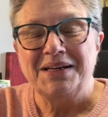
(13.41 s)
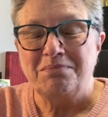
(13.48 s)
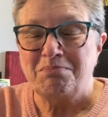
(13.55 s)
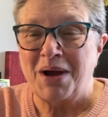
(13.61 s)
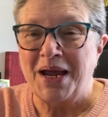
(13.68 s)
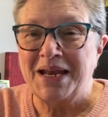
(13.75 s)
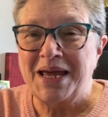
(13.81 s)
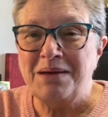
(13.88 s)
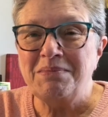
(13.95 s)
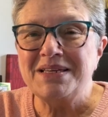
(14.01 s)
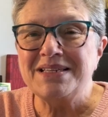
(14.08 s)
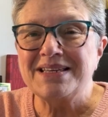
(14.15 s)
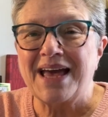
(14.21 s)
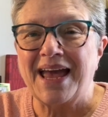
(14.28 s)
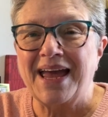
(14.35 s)
my name
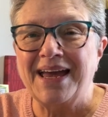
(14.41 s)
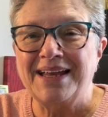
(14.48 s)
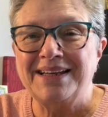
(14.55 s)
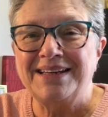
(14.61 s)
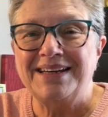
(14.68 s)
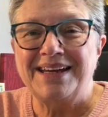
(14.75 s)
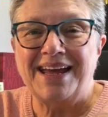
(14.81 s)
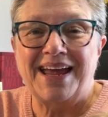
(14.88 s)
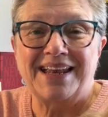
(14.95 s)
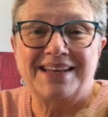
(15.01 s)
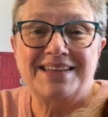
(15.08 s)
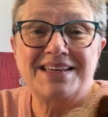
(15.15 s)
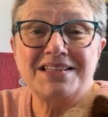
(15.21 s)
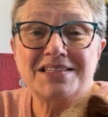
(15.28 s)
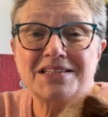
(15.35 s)
is Anne, and
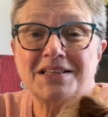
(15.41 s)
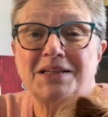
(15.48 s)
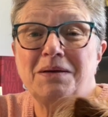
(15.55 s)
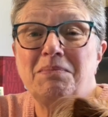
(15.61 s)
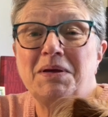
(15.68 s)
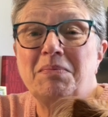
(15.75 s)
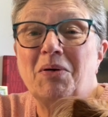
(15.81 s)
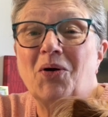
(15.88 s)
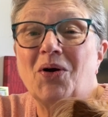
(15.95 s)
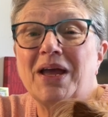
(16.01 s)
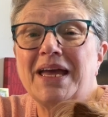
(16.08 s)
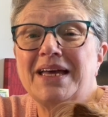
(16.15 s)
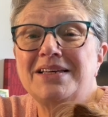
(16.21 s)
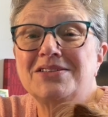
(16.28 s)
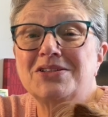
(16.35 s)
this sleepy boy
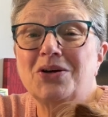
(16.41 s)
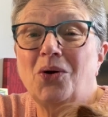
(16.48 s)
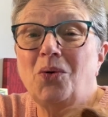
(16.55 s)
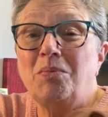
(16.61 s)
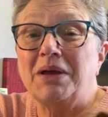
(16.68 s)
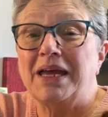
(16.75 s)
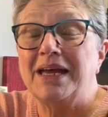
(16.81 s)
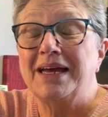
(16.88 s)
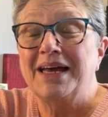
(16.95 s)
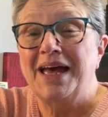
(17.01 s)
is Toby,